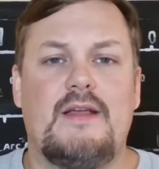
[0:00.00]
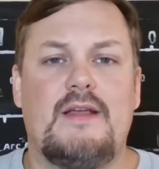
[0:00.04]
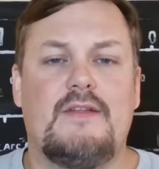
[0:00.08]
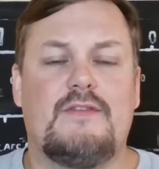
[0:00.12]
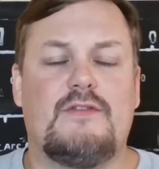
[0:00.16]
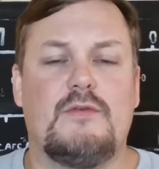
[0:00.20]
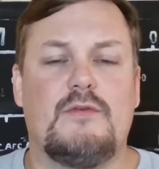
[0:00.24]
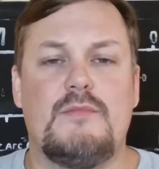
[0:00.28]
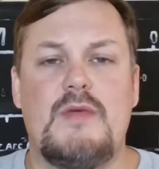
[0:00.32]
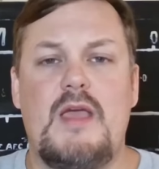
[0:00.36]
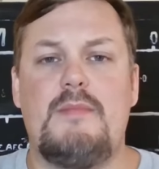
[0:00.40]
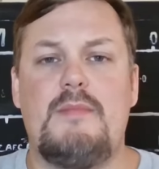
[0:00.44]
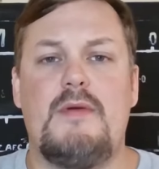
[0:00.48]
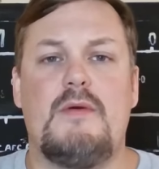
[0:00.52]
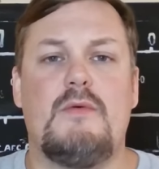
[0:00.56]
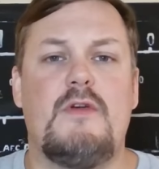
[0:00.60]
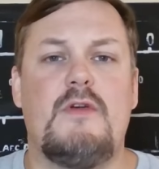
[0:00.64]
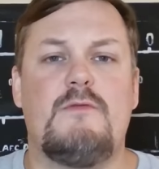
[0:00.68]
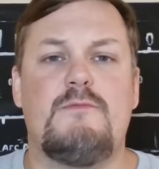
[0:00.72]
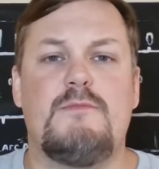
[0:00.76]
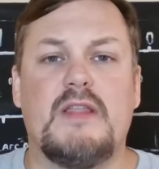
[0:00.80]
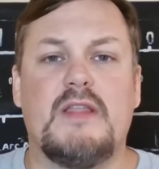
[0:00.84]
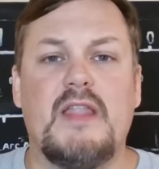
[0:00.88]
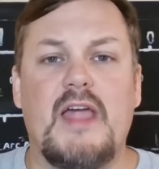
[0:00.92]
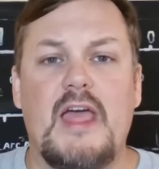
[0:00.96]
So maybe
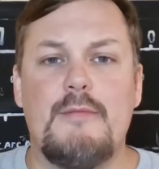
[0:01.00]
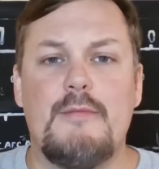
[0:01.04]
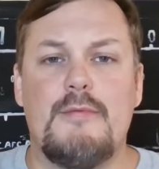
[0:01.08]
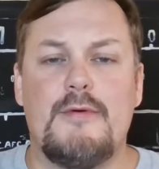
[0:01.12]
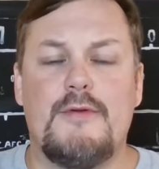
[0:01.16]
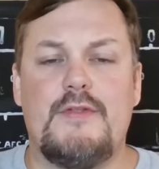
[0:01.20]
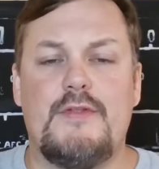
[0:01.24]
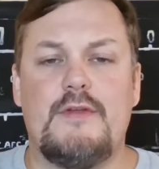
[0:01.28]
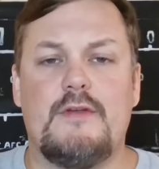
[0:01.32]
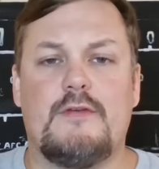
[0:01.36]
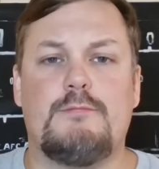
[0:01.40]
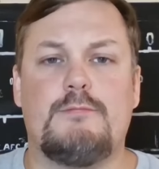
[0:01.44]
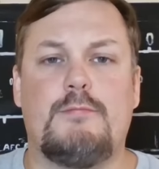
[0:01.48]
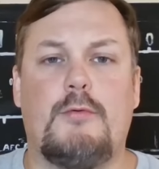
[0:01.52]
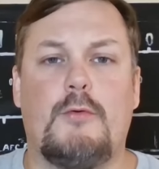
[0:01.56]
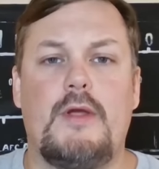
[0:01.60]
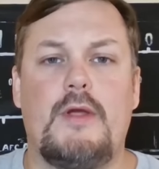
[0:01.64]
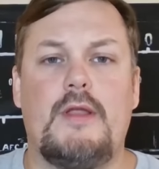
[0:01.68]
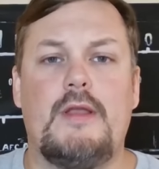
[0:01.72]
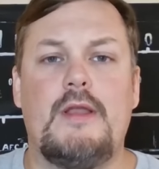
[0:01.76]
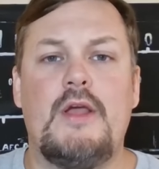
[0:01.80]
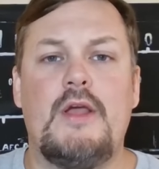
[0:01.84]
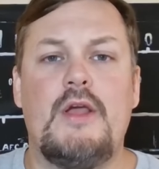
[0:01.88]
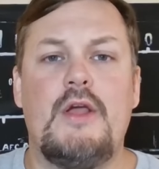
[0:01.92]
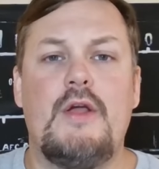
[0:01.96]
we've belabored this
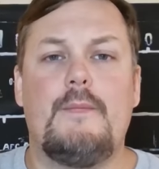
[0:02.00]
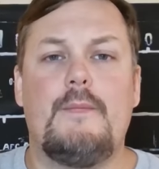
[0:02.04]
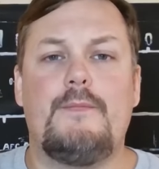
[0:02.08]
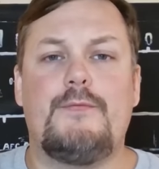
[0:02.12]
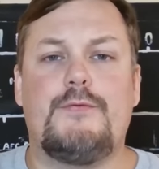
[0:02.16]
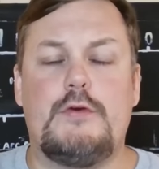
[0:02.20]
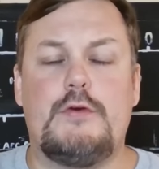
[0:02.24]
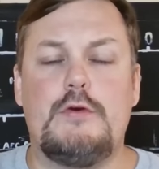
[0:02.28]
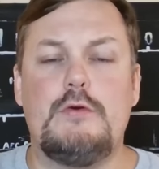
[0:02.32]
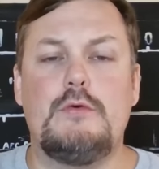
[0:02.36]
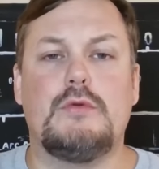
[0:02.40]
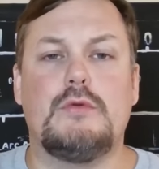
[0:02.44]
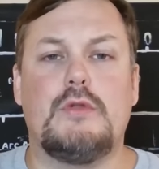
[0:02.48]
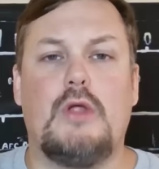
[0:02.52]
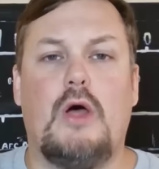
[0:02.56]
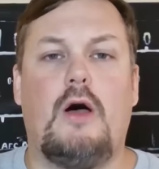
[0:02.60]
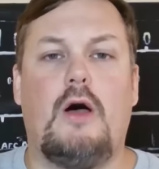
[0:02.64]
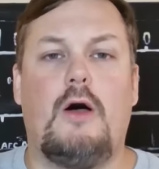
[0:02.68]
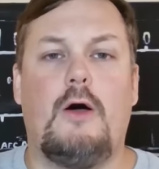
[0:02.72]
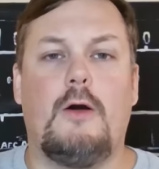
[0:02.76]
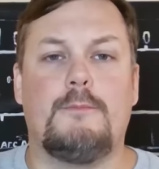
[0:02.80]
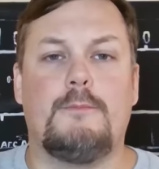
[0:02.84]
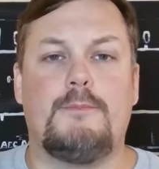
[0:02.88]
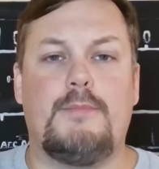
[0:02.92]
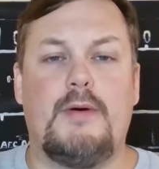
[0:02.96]
point too long.